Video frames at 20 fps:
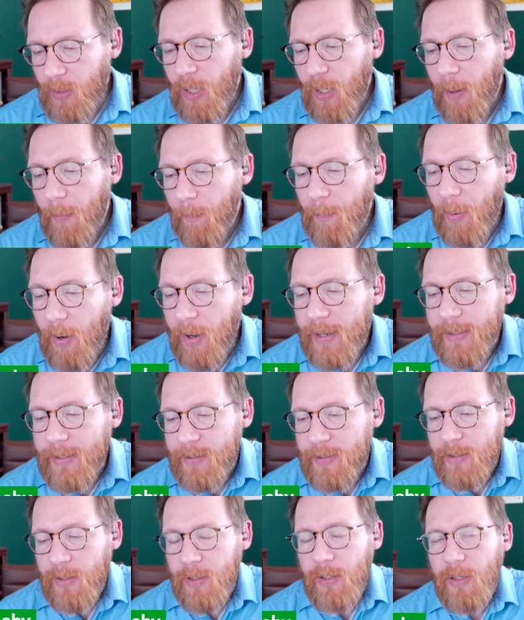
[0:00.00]

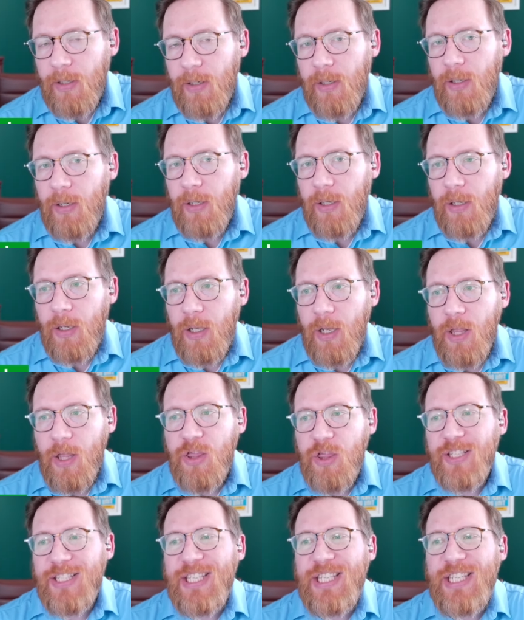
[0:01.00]
But
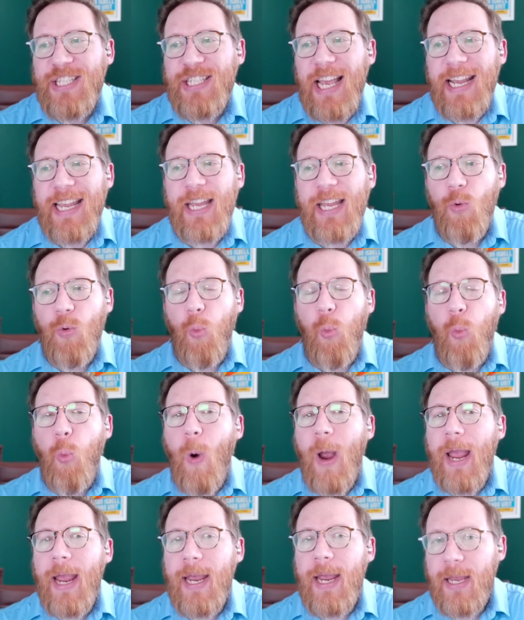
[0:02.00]
the second
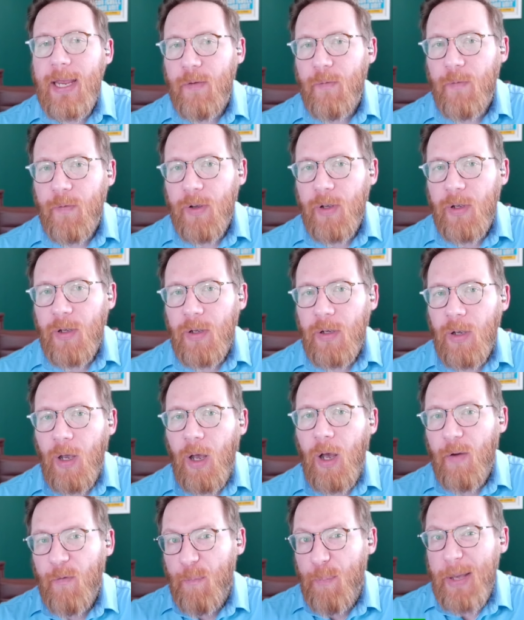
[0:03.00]
wave
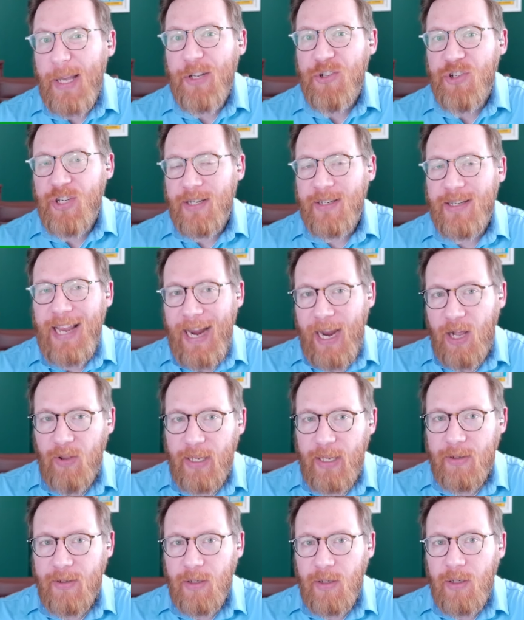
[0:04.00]
of pitching
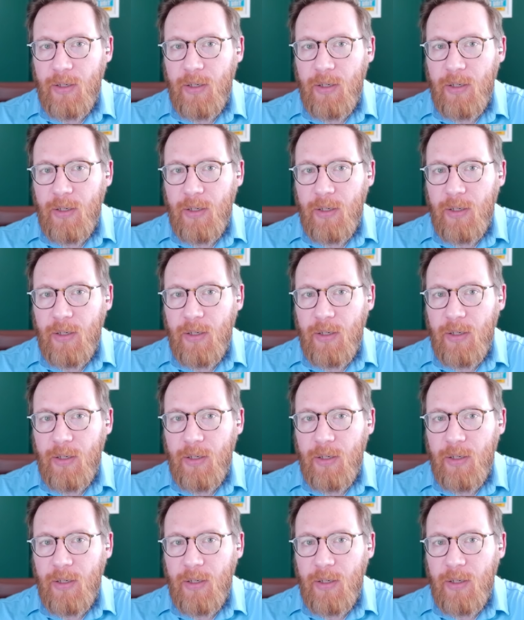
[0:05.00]
talent,